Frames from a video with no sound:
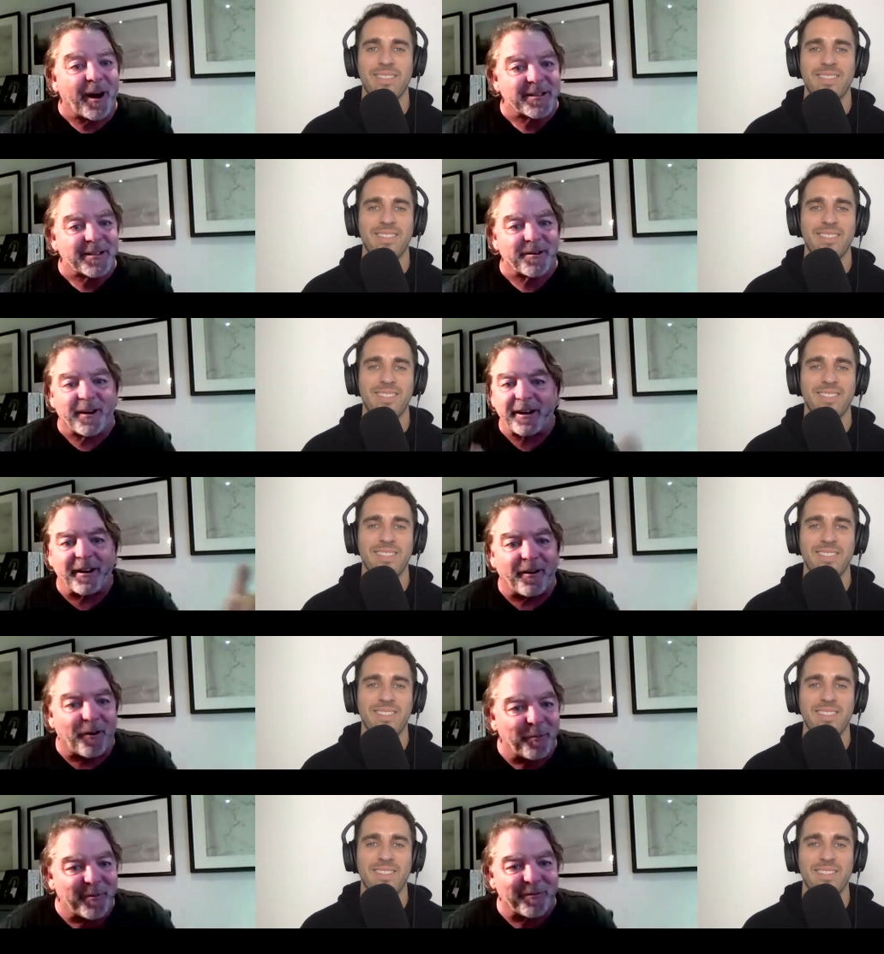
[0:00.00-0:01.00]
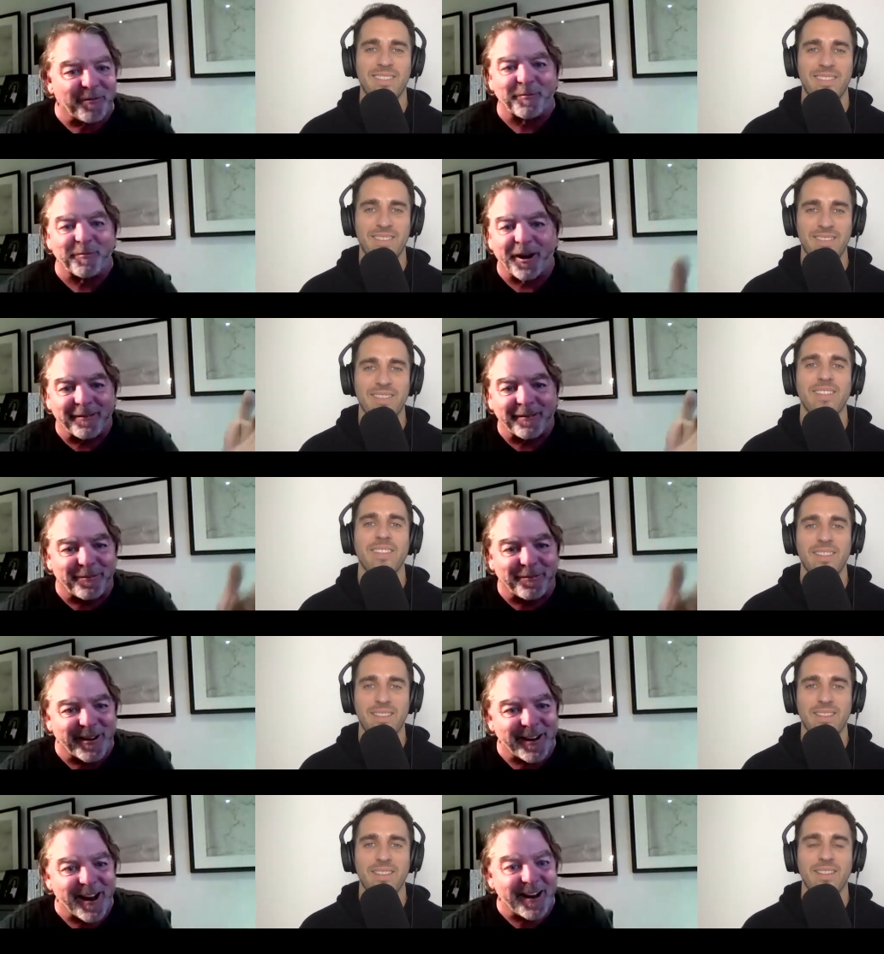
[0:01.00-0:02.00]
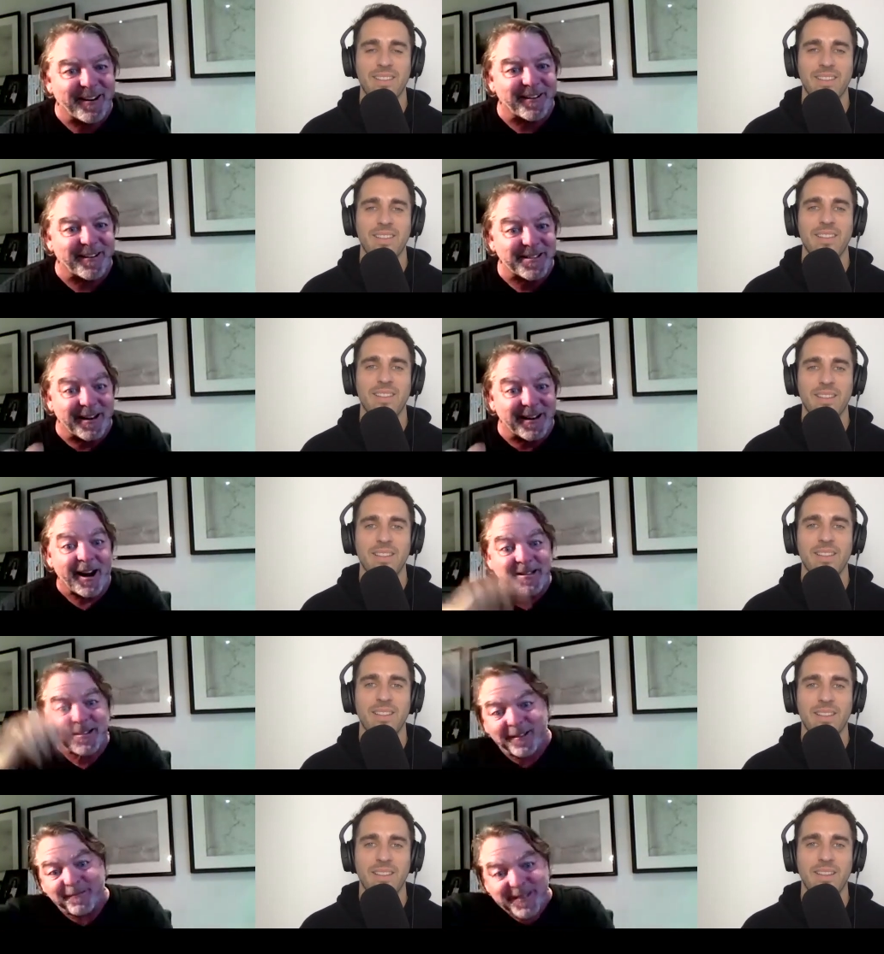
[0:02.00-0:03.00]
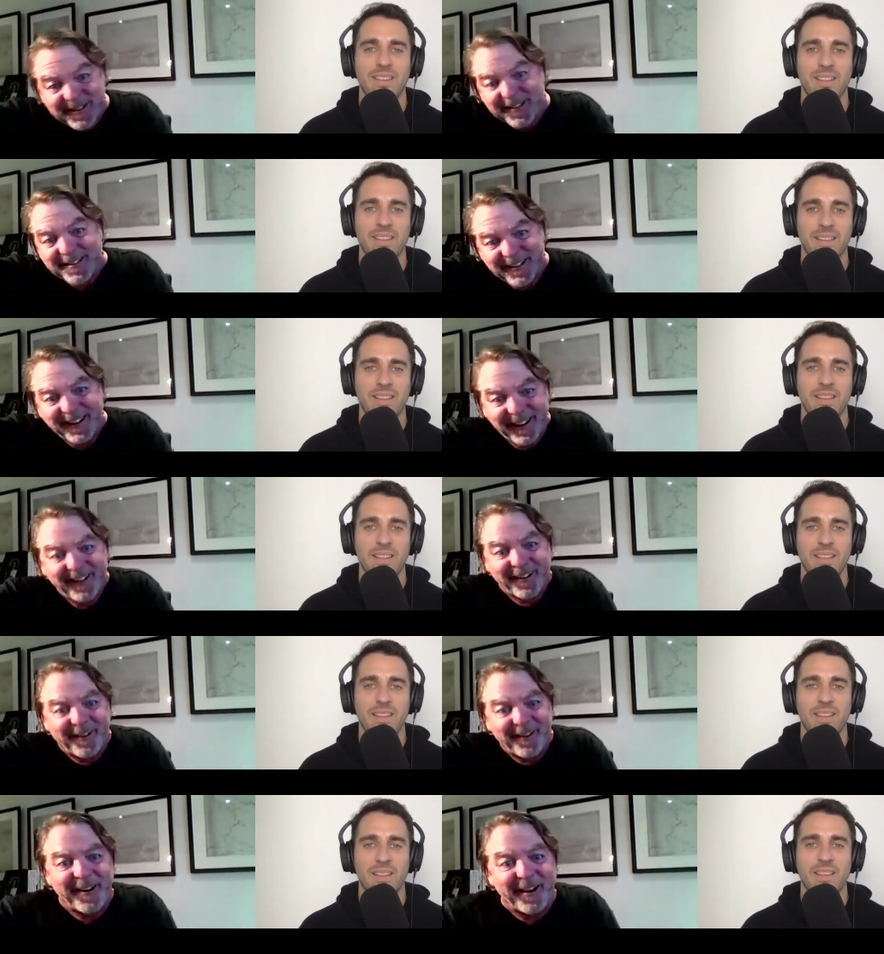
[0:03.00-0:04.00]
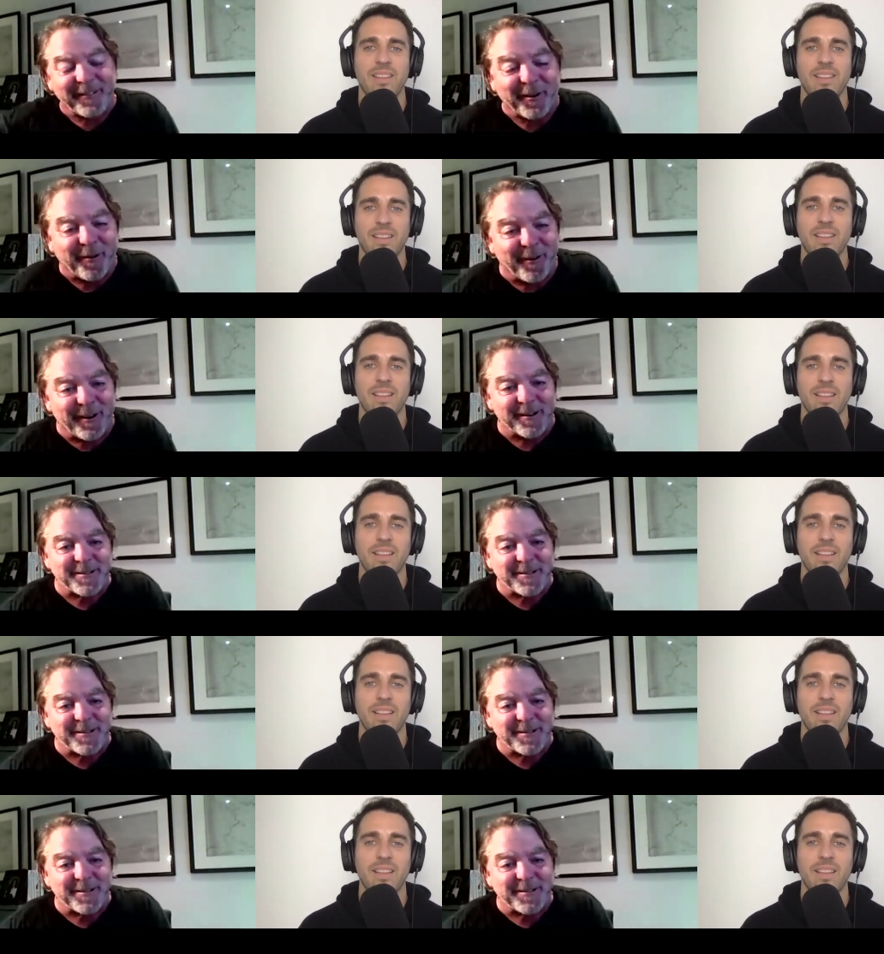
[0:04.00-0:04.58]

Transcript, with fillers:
Speaker 1: So I had a home in Vermont and 40 acres, and Eisner was just around the corner.